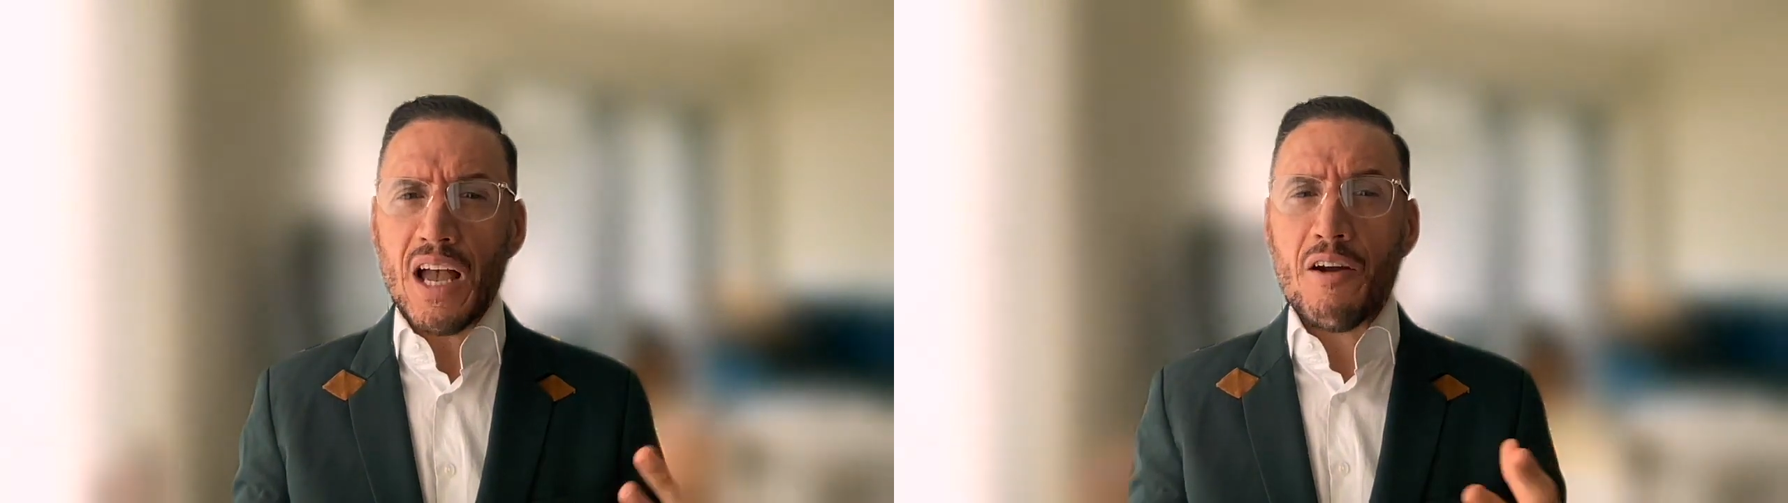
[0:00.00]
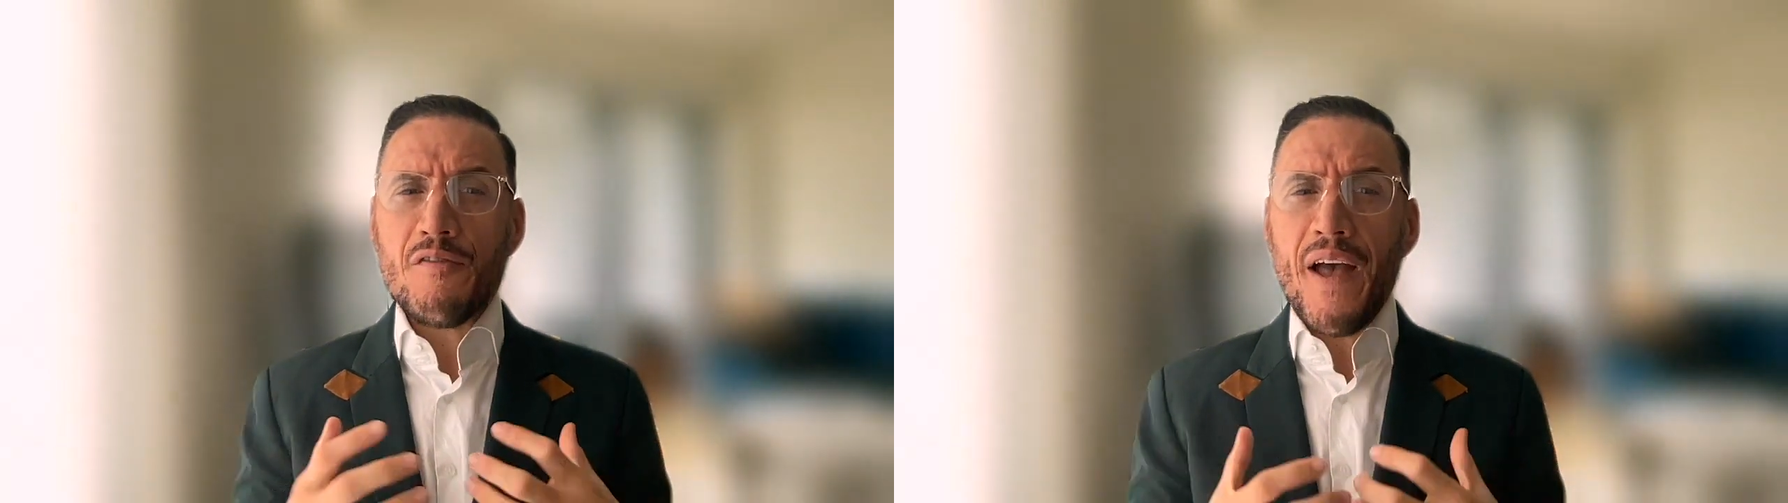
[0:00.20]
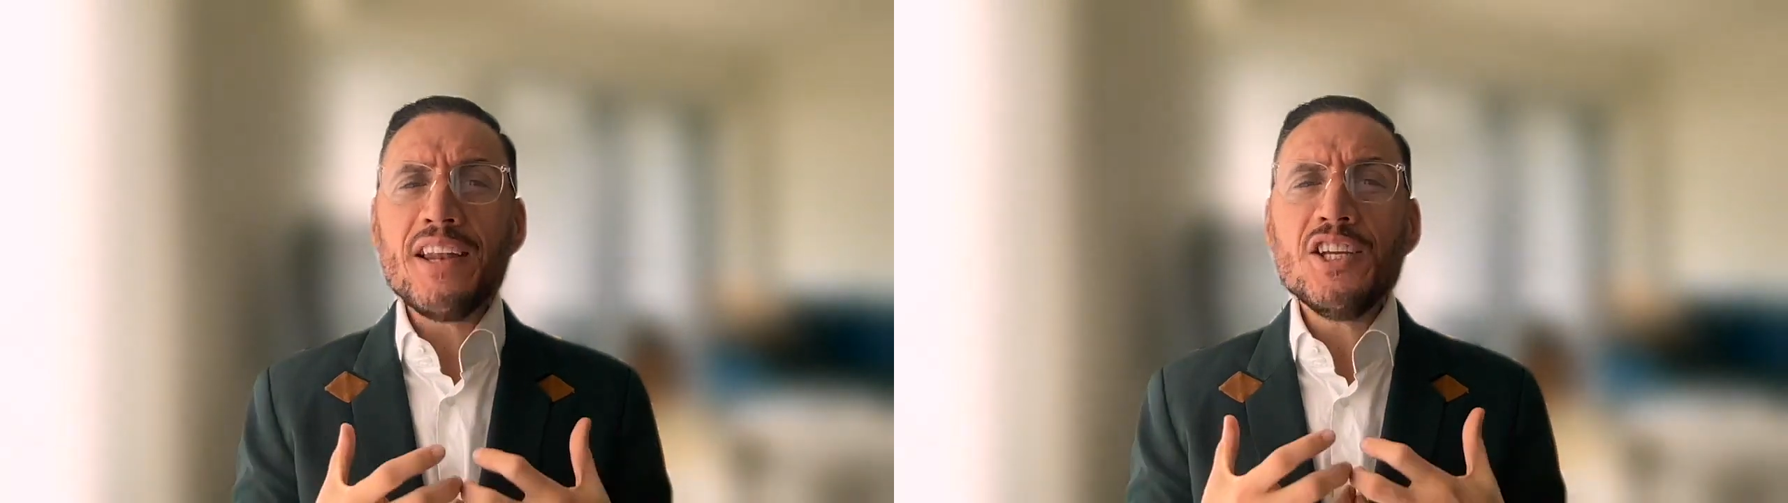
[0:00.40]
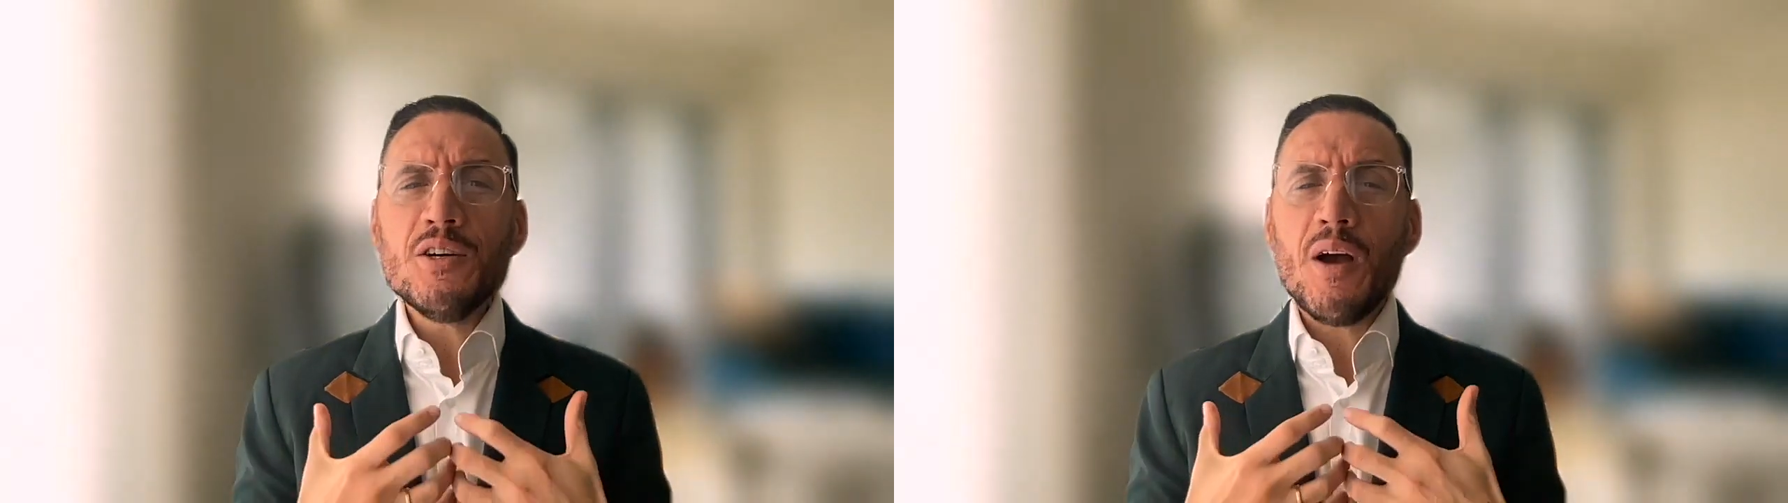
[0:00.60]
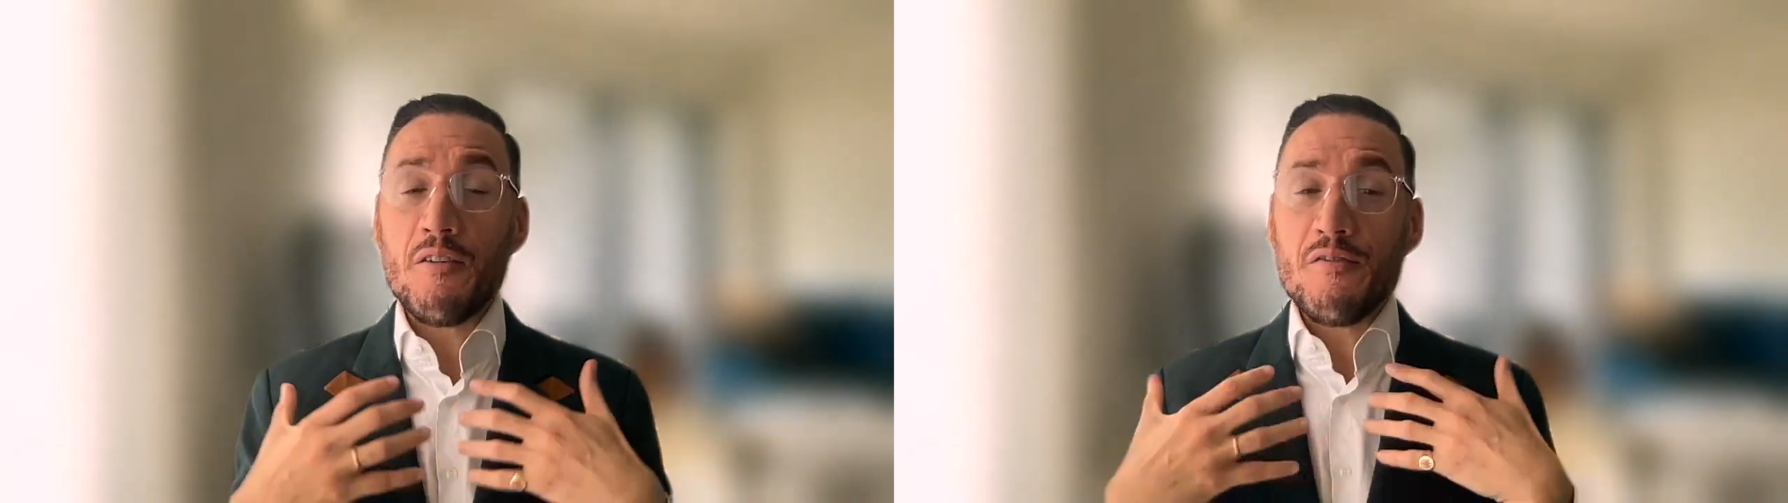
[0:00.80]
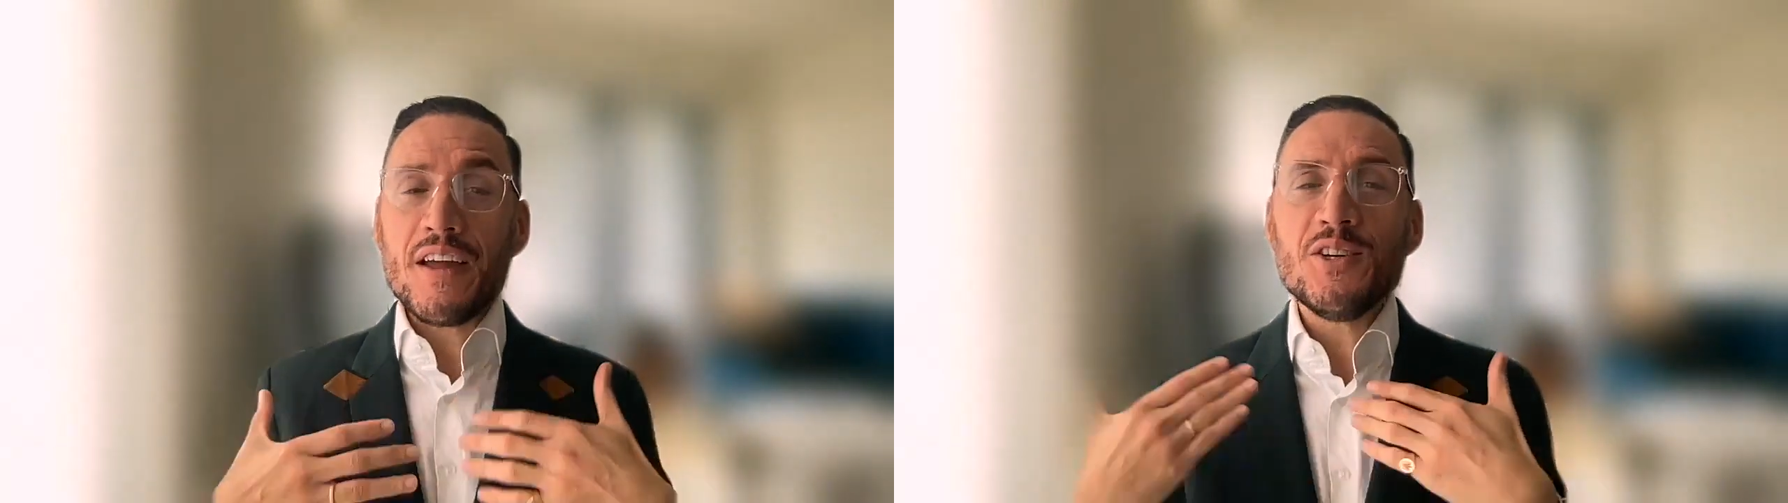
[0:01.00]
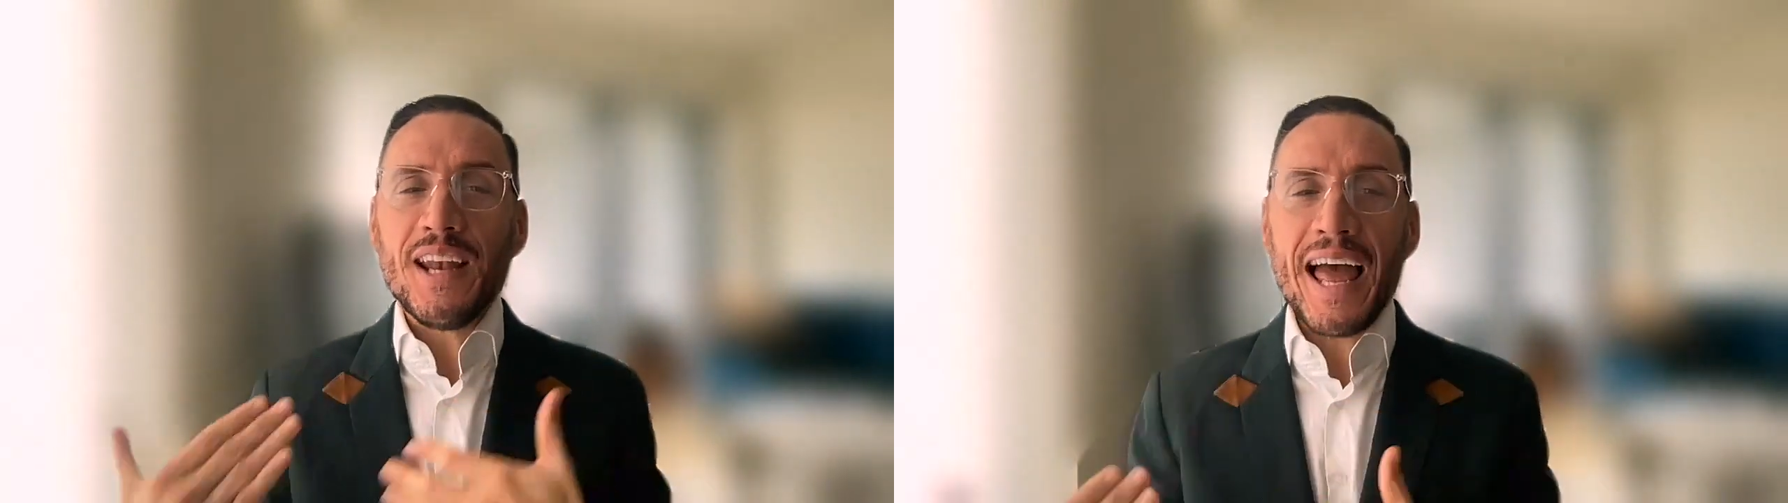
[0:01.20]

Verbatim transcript: Our venue, our venue